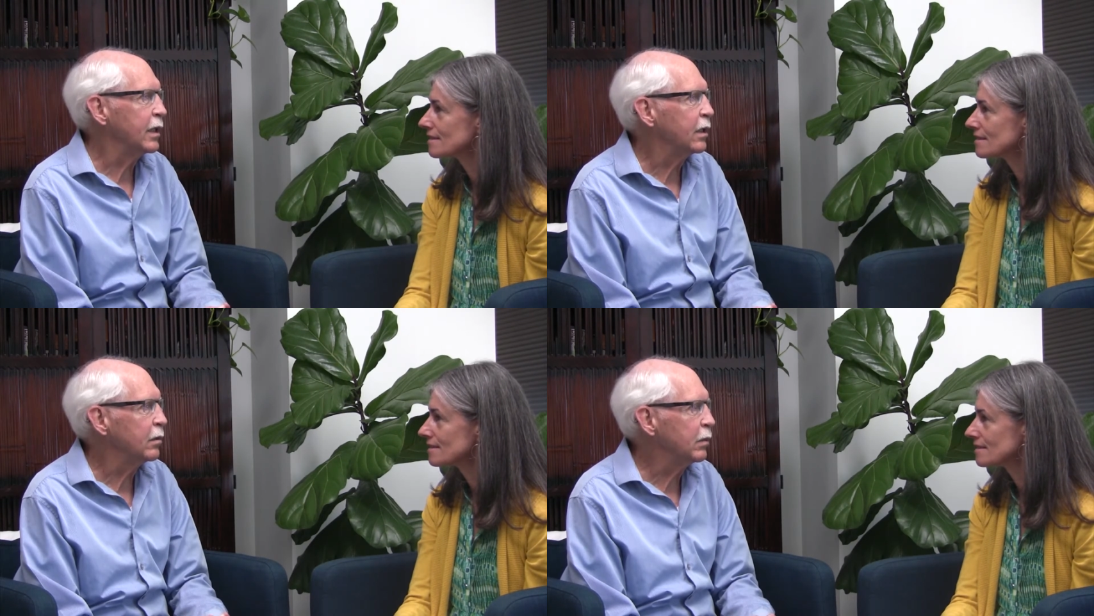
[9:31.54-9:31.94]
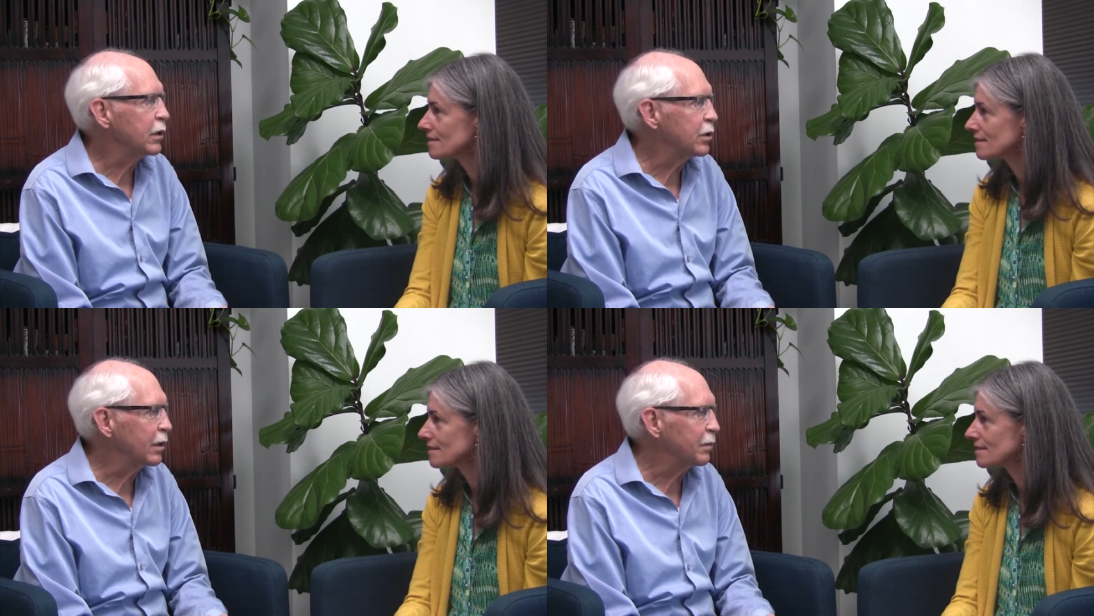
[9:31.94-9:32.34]

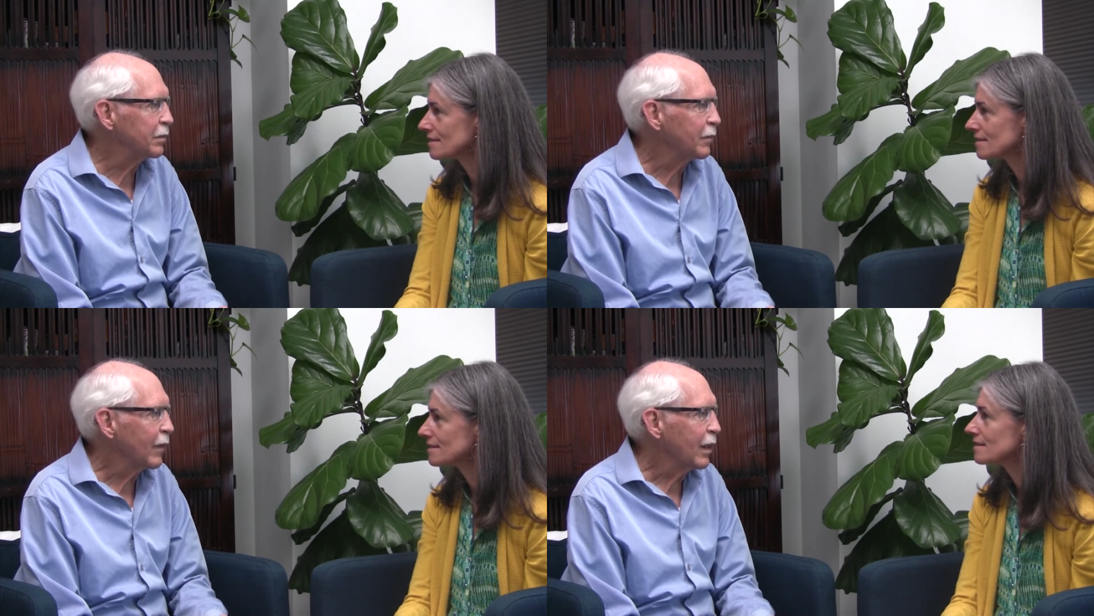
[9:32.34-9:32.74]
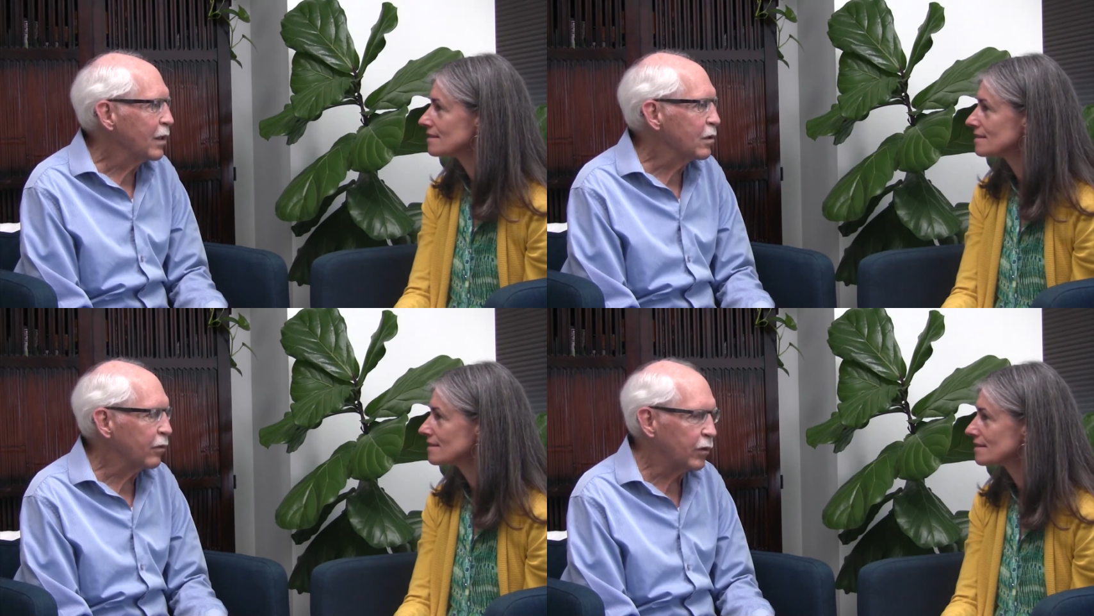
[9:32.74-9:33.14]
Speaker 1: inhibition.
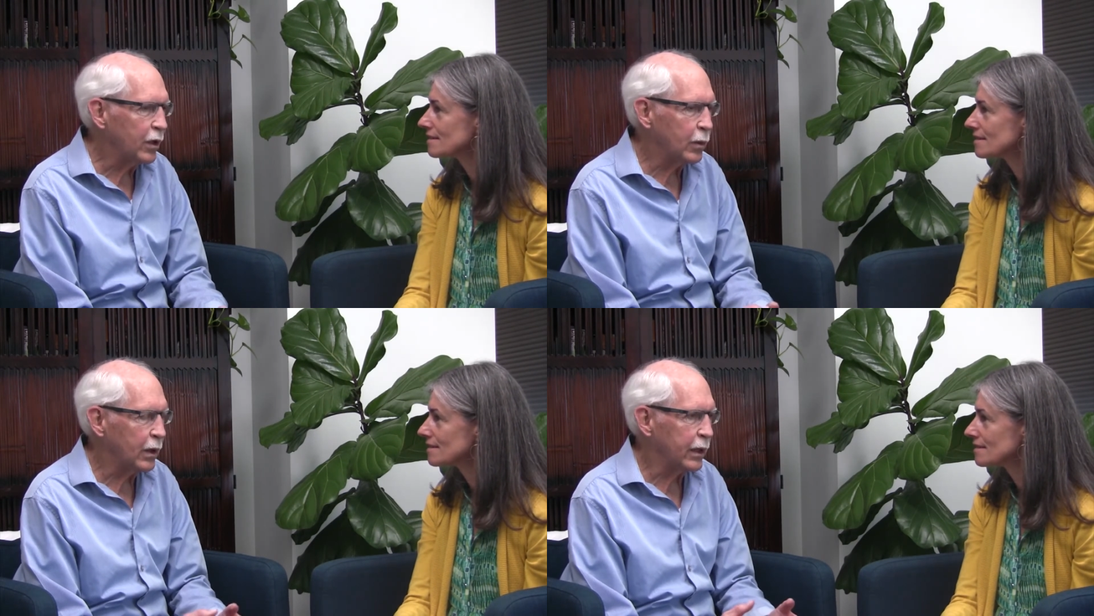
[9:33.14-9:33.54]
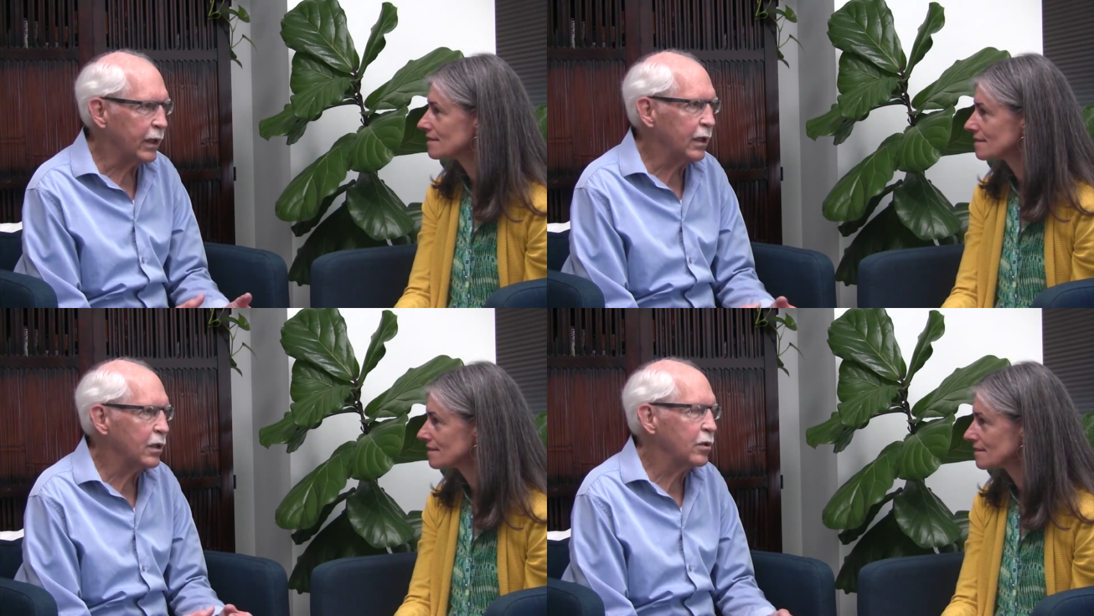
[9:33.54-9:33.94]
So frequently
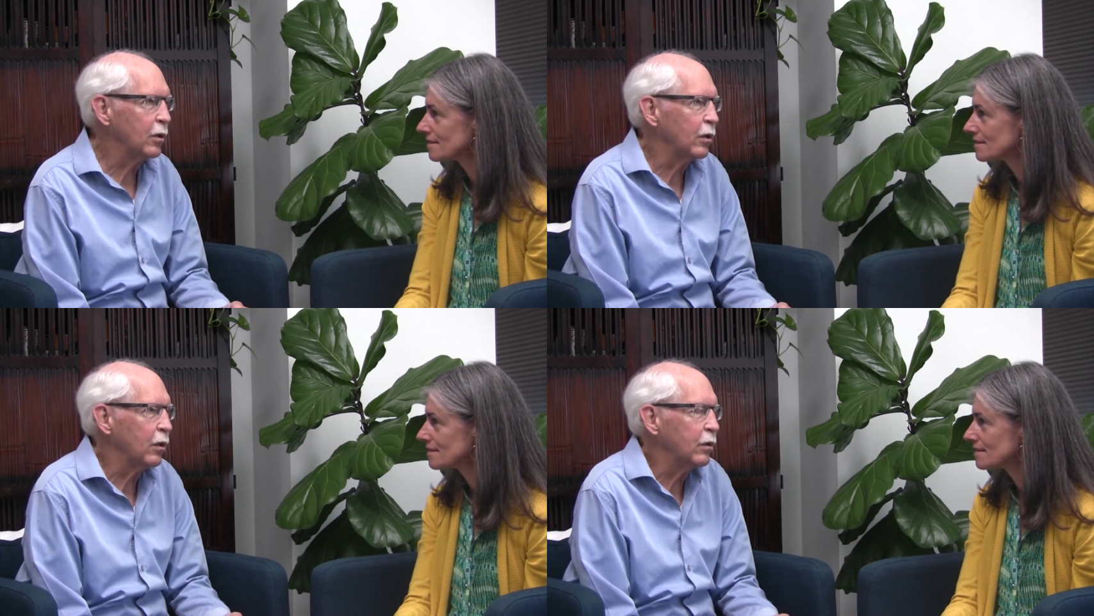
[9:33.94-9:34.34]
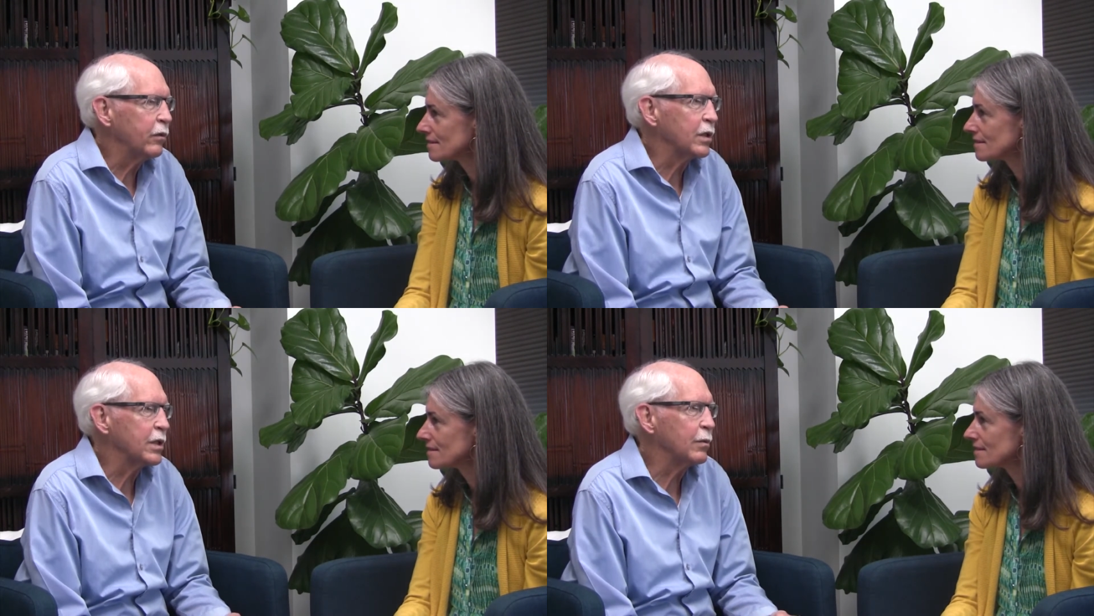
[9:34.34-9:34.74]
kids who are
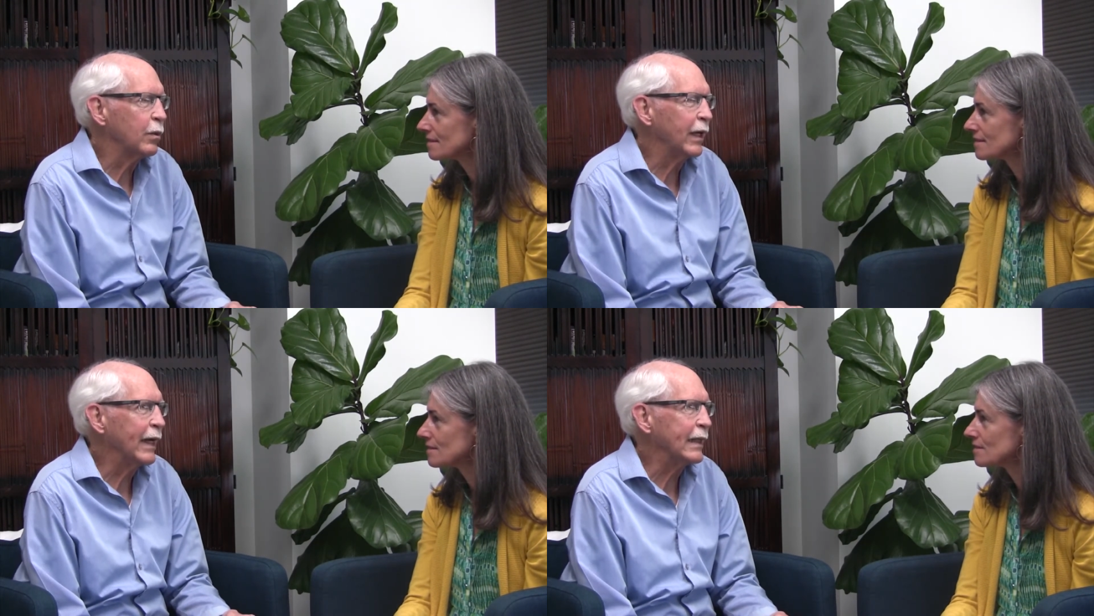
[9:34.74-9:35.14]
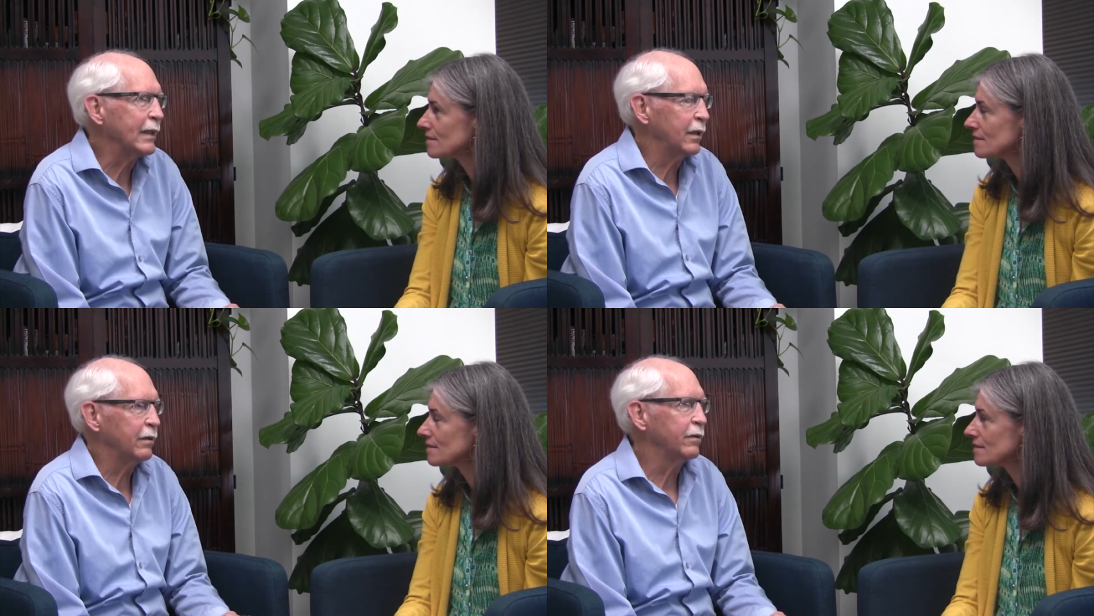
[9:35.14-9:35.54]

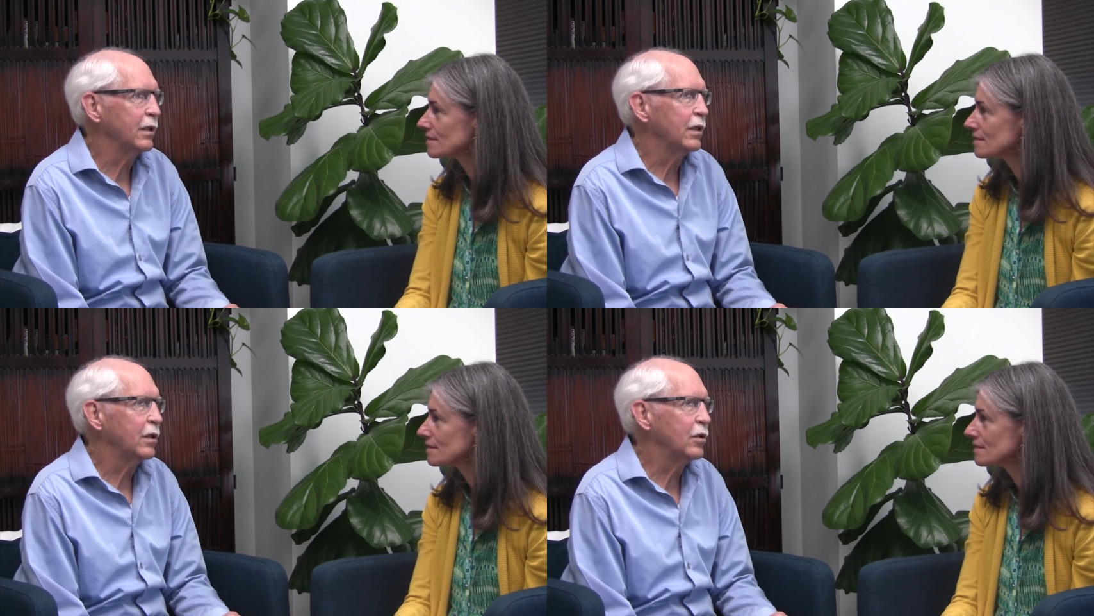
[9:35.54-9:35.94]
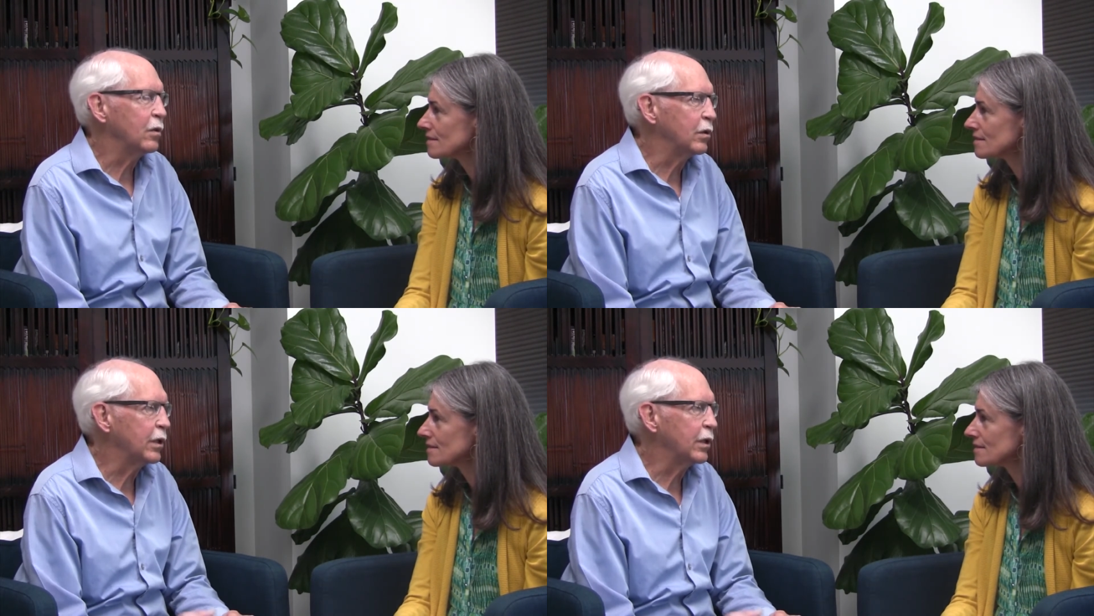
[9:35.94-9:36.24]
overreactive to